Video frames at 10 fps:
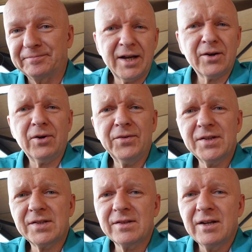I call
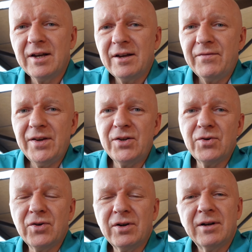this
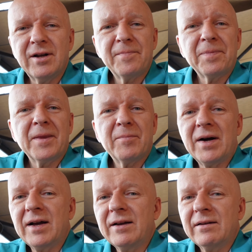video
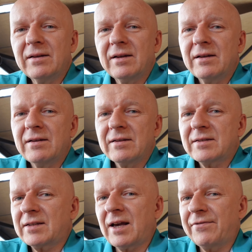my
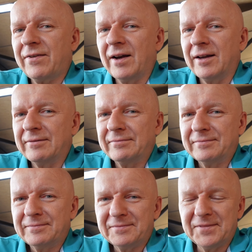sci-fi
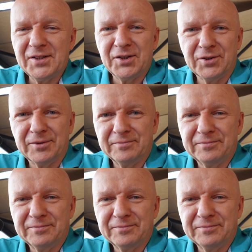video.